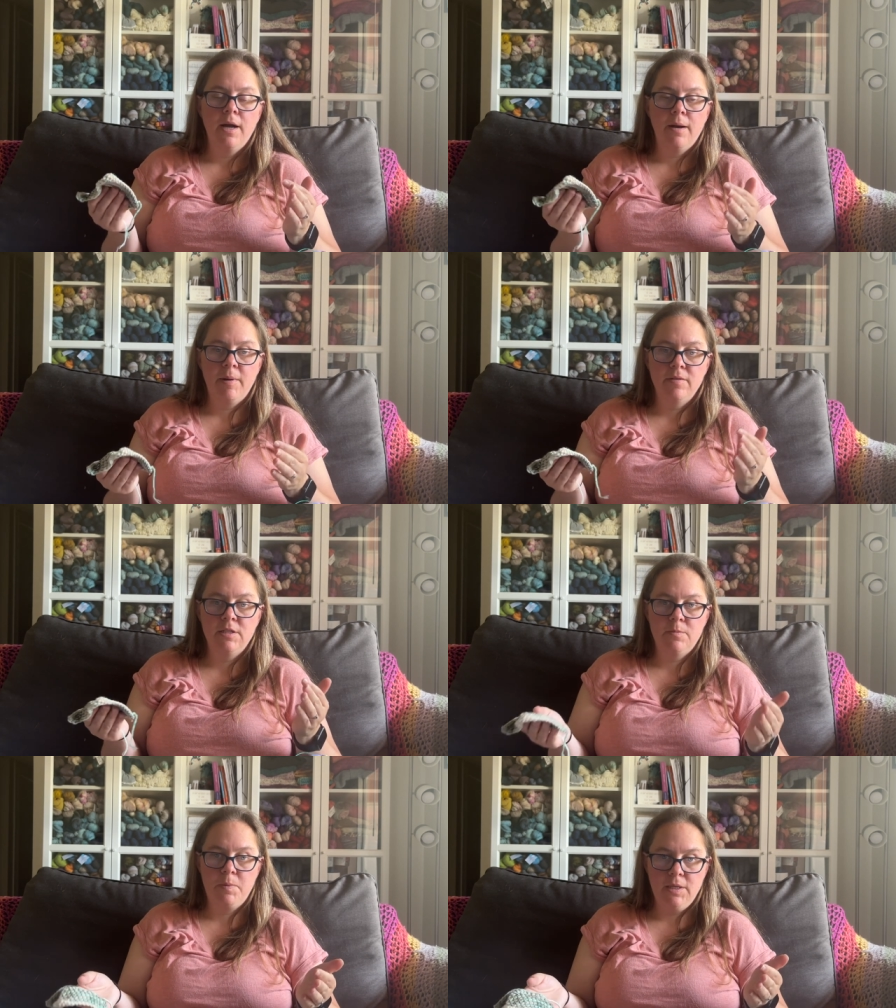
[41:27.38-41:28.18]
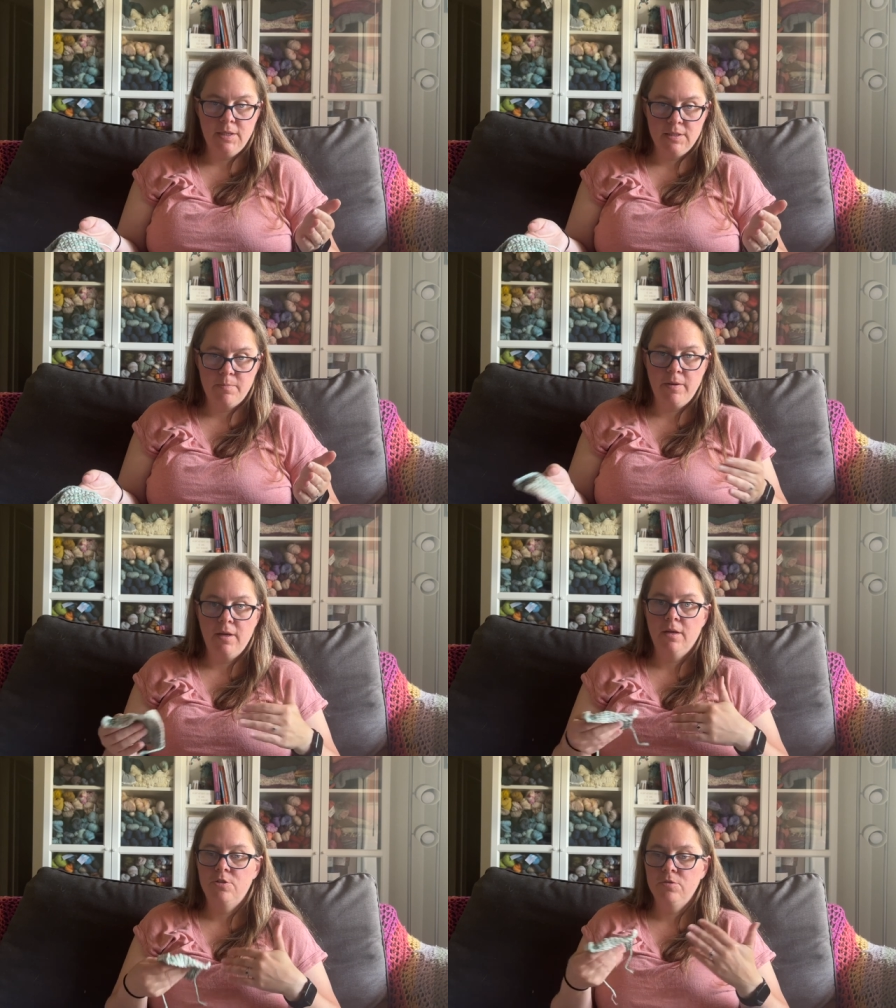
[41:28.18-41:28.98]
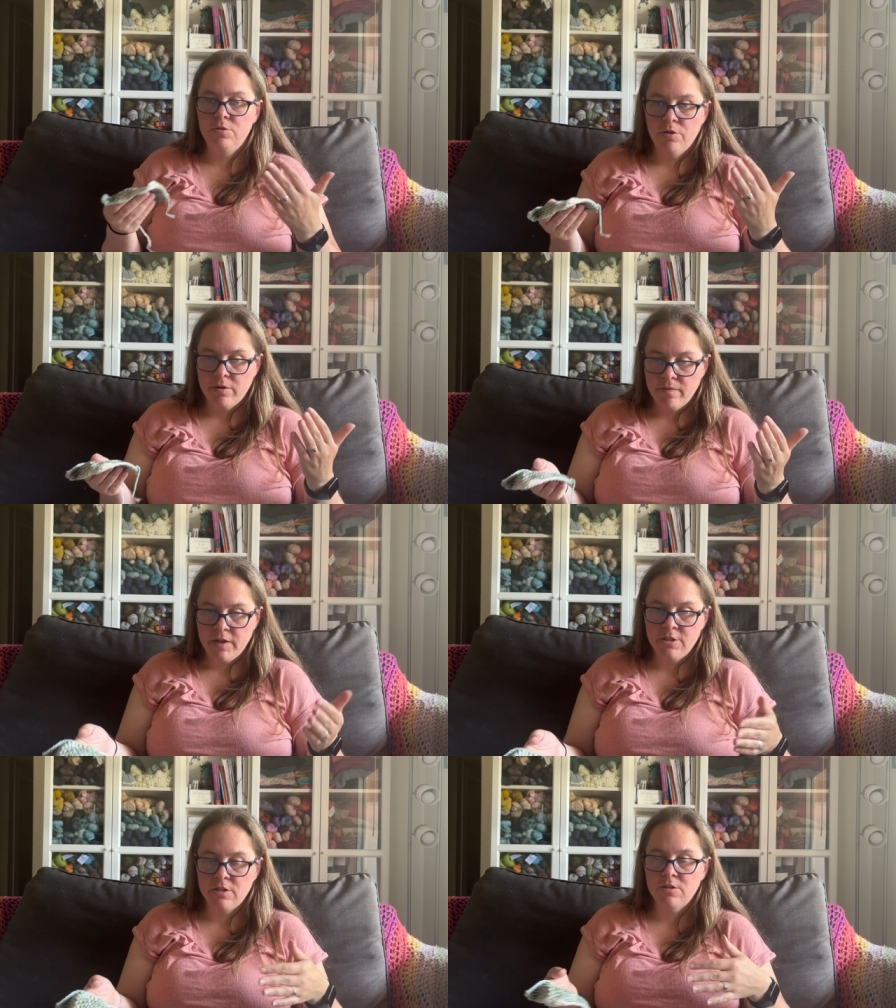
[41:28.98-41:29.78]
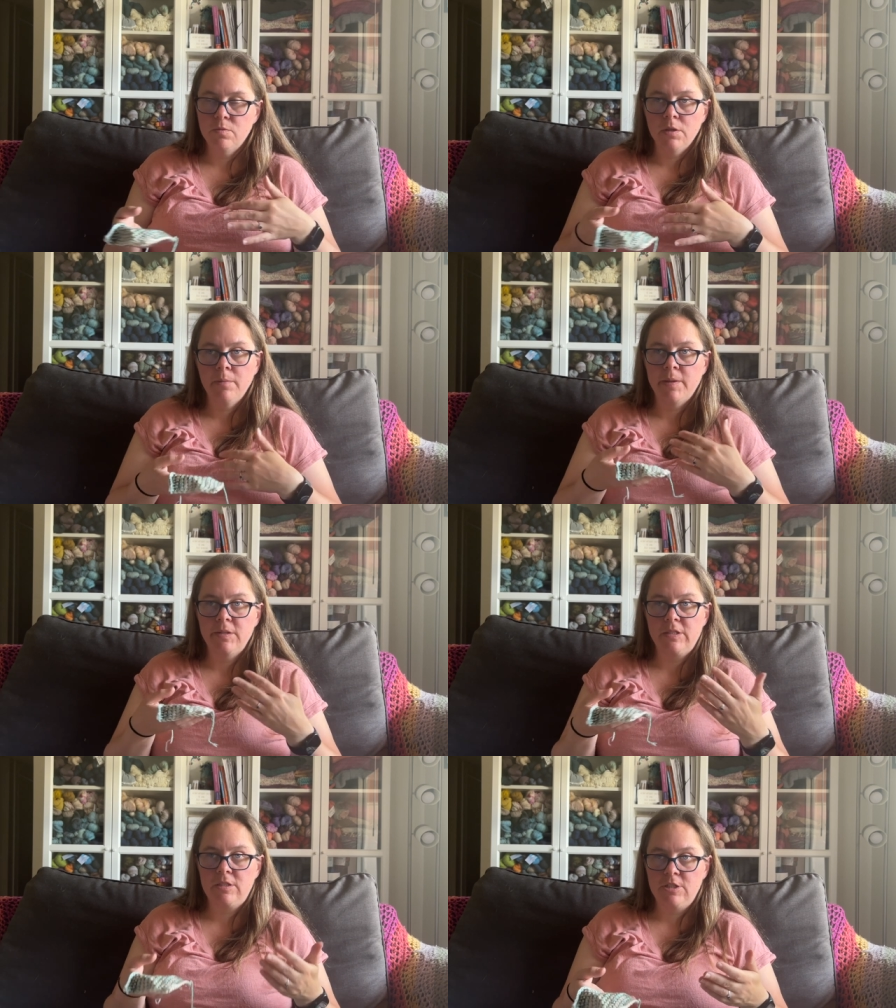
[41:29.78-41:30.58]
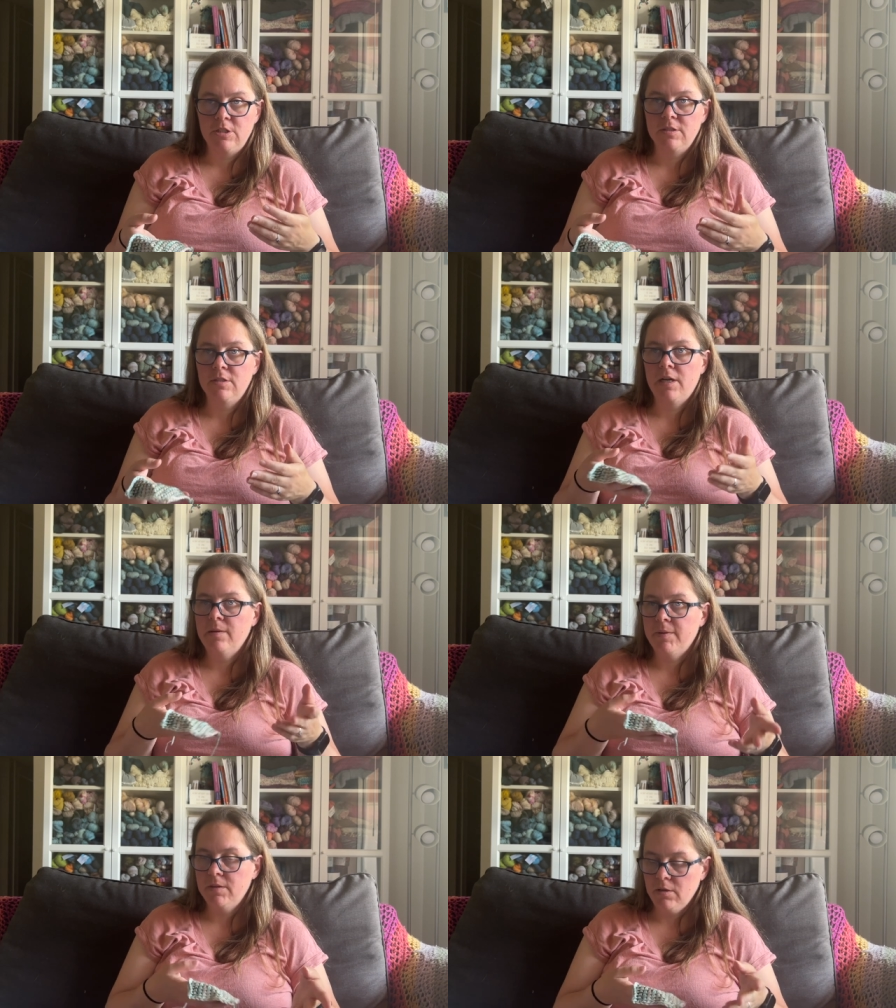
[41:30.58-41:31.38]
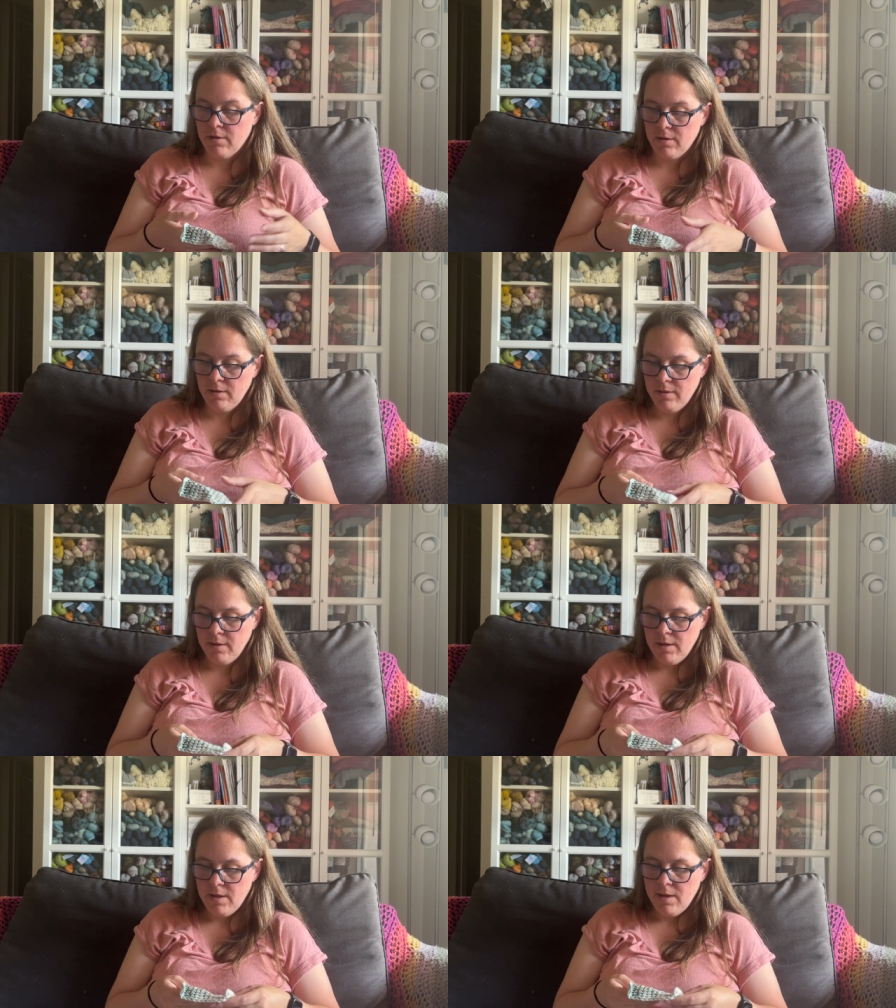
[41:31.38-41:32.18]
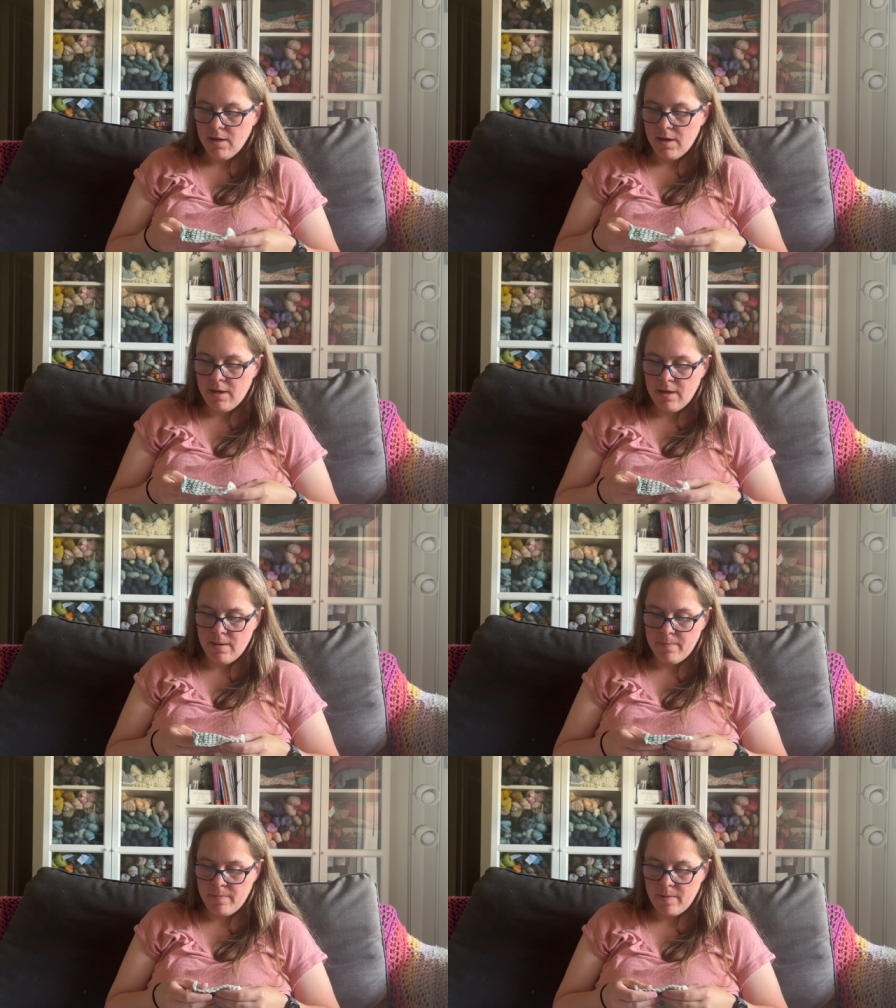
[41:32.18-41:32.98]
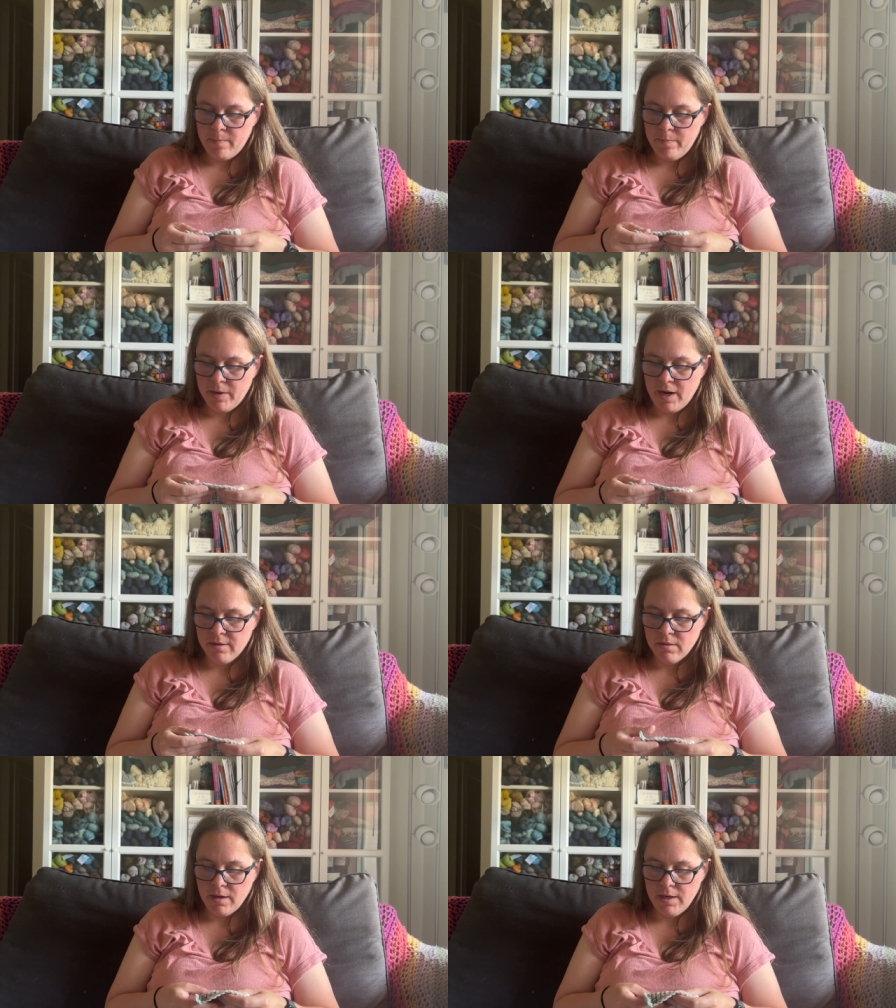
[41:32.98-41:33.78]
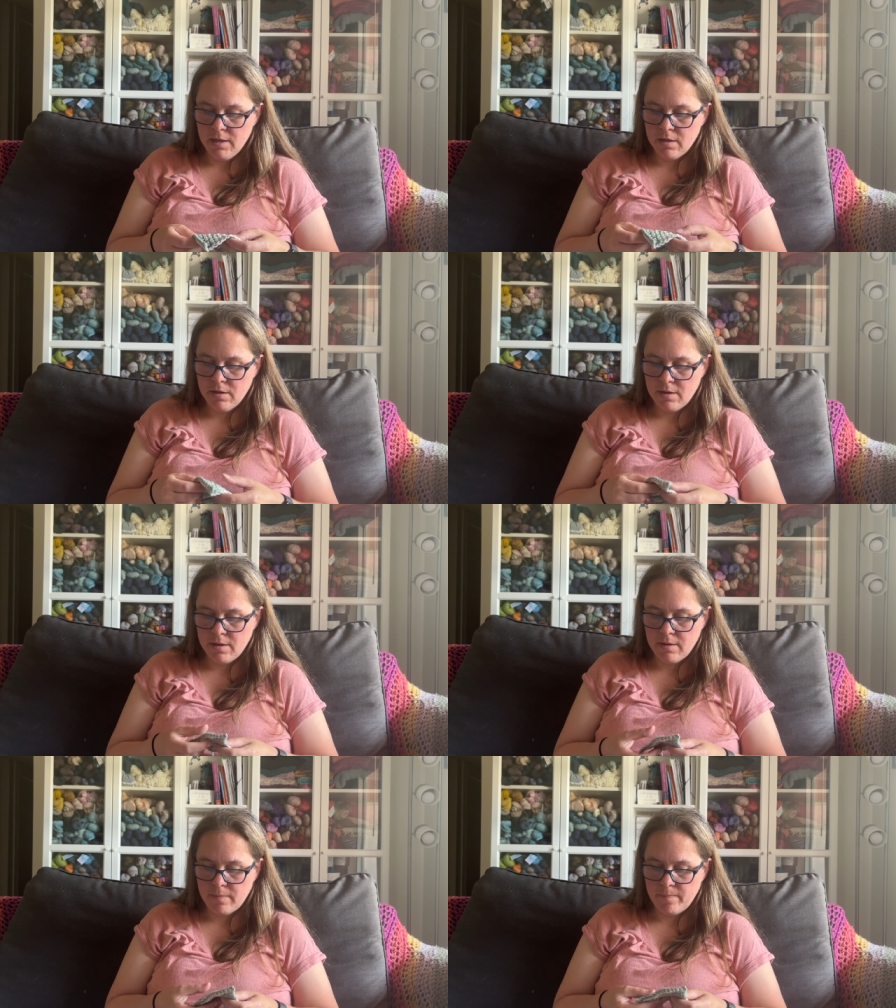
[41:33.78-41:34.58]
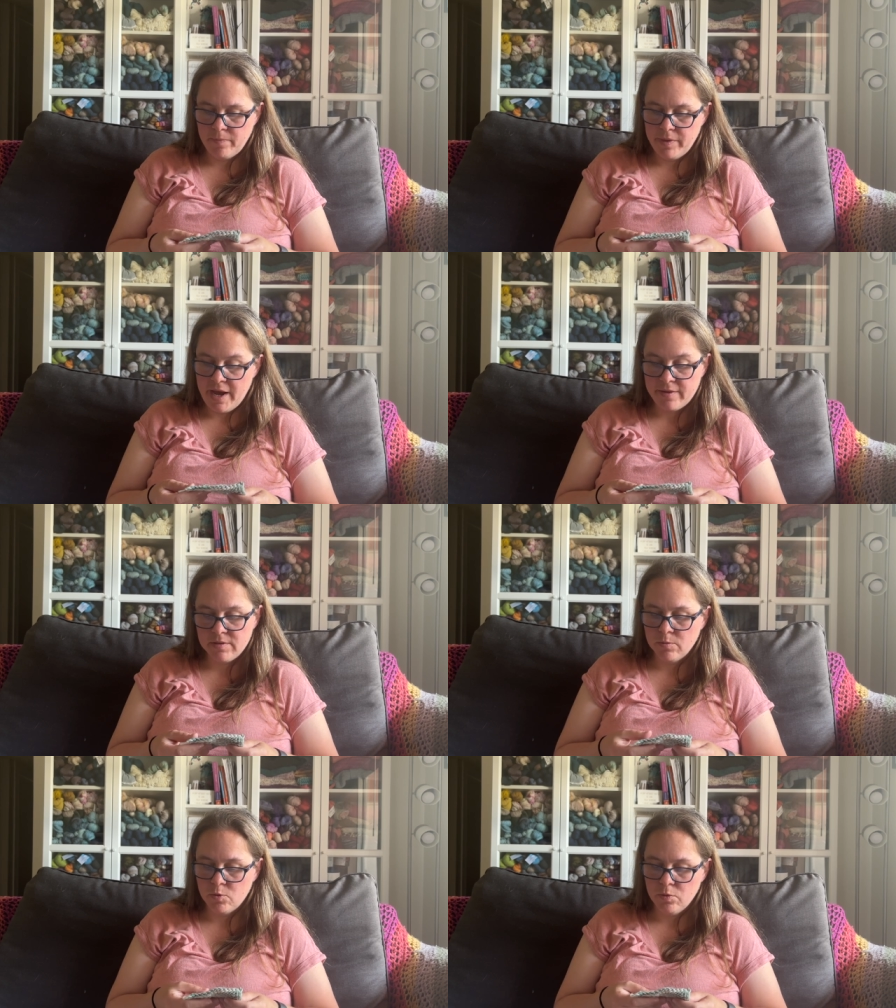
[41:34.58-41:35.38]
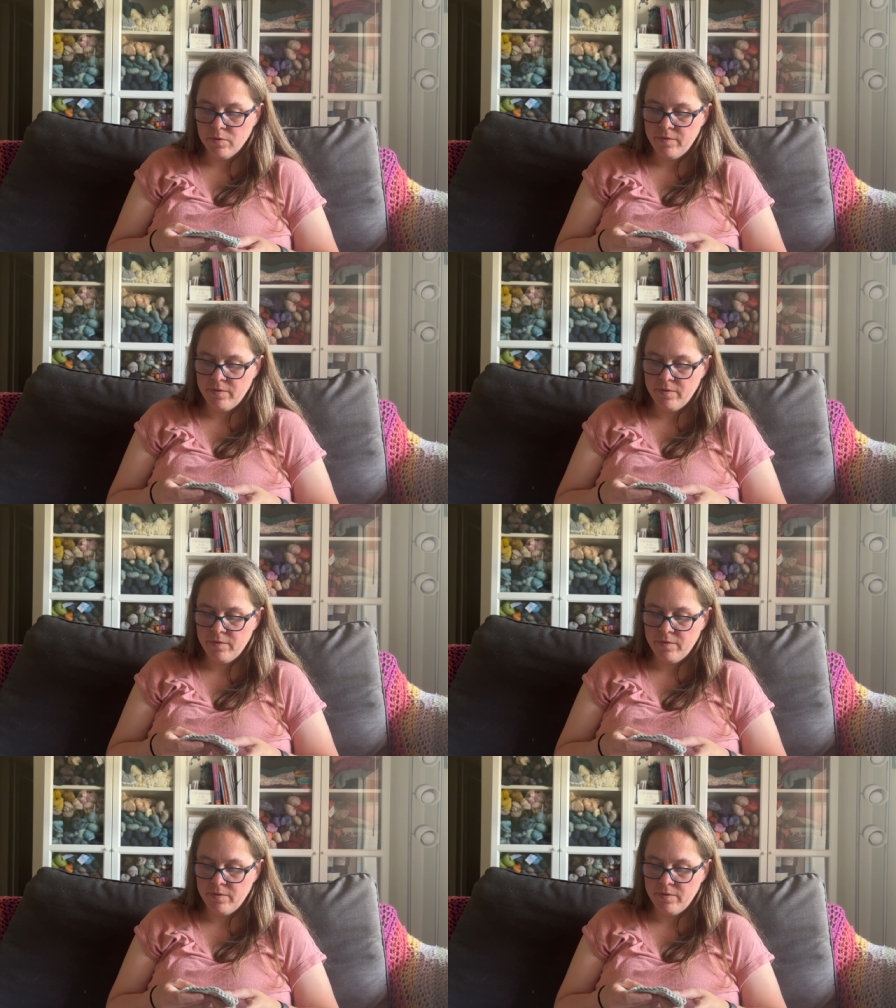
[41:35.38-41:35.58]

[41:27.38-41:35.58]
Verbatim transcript: about this piece being a Choose Your Yarn Adventure, it's really about the stitches, not about the yarn. Um, but I thought it could have some cool